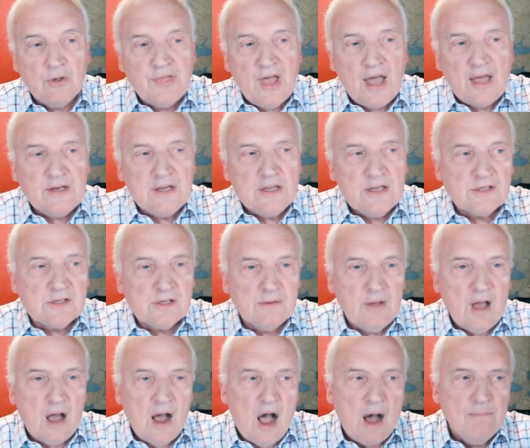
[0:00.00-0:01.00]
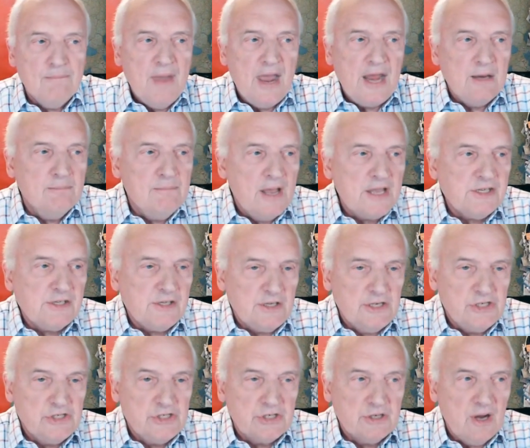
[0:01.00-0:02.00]
So that is our main
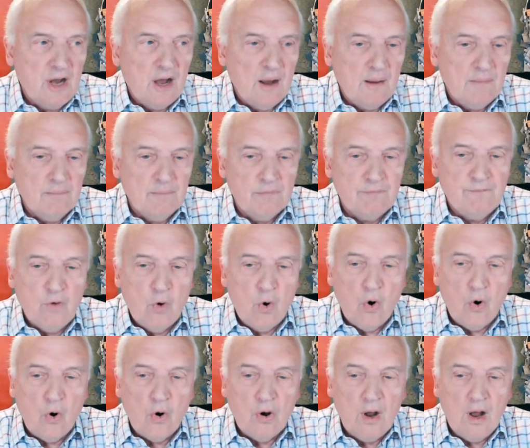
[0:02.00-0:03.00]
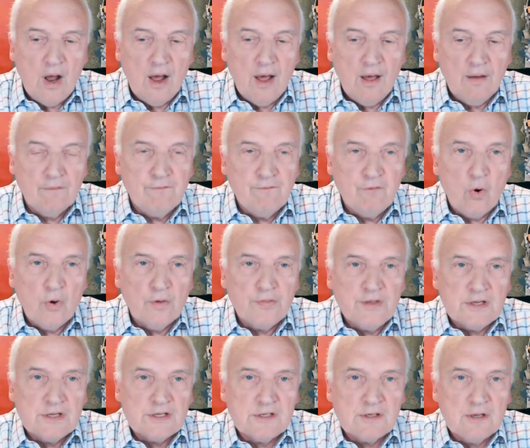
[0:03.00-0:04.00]
message for
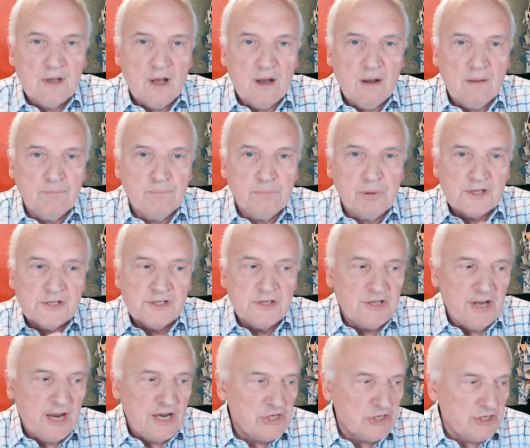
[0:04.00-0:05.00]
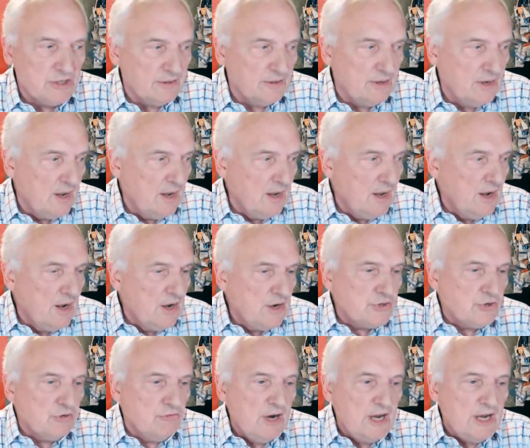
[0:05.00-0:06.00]
this presentation,
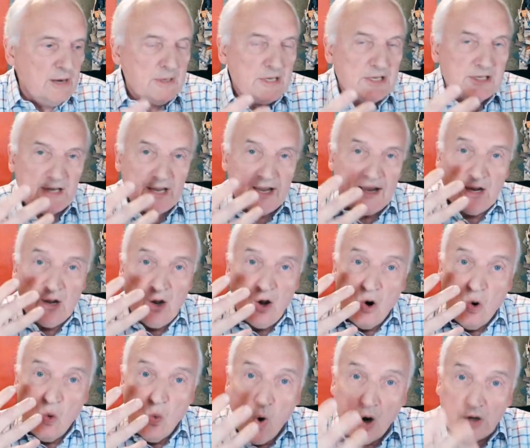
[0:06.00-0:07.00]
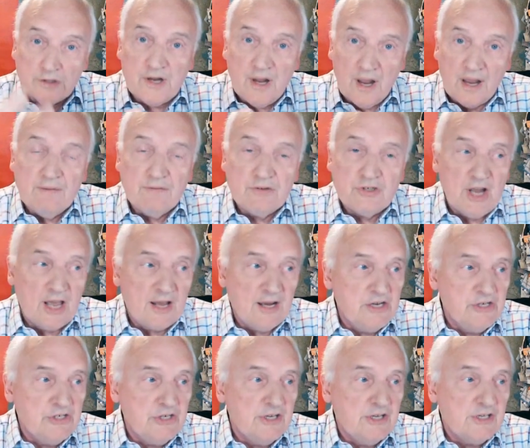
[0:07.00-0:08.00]
to really be saying, what kind of
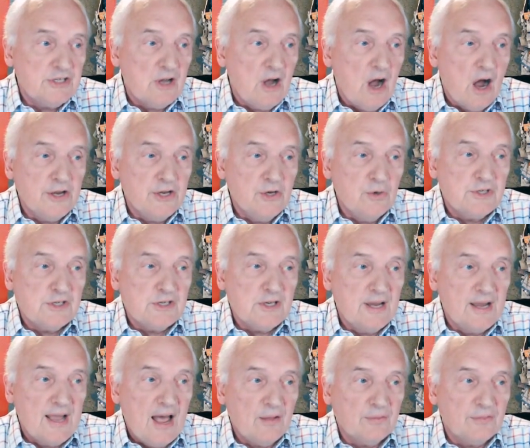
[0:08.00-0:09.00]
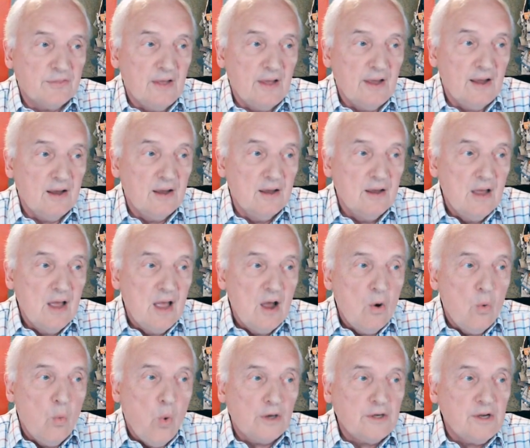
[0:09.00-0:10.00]
challenges are you seeing out there?
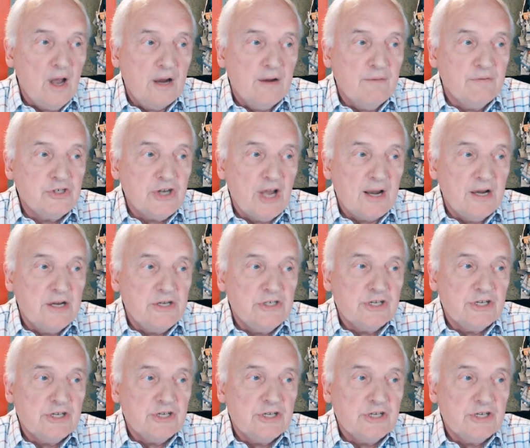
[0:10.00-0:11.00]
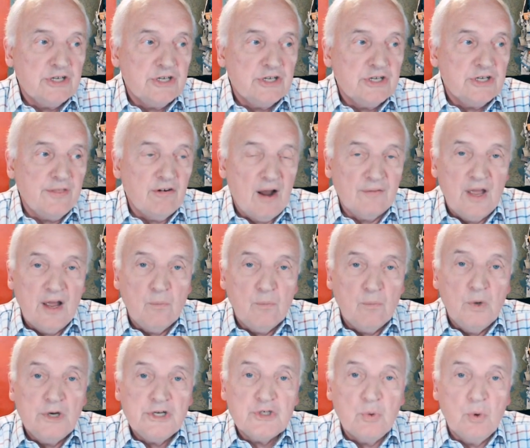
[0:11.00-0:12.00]
What kind of challenges are there out
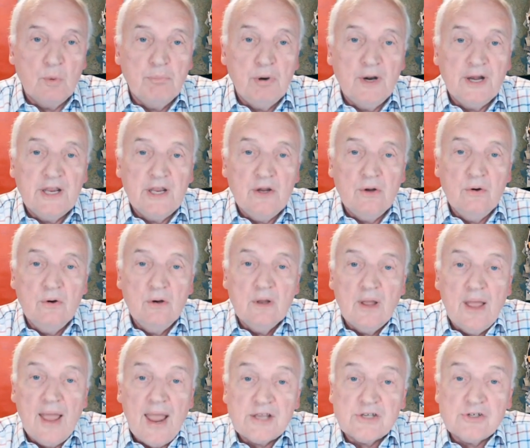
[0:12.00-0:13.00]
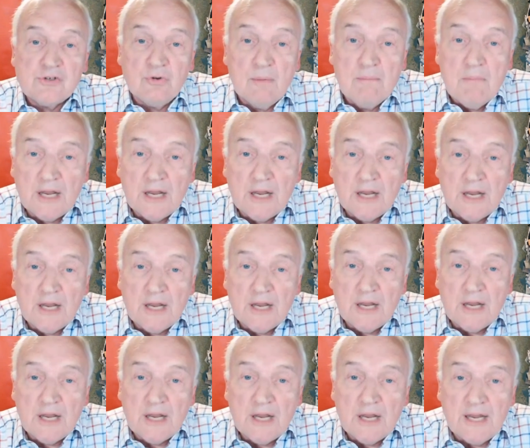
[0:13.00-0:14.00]
there which will bring you extra
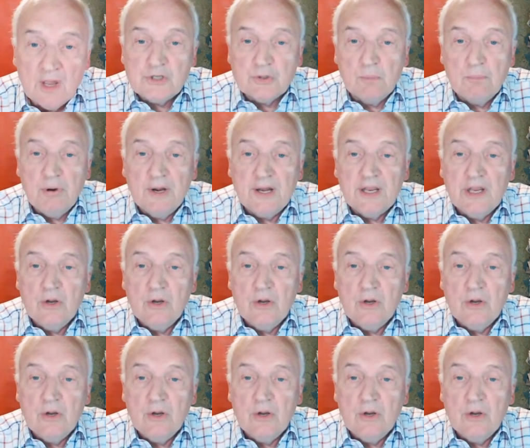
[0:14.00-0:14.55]
money, which will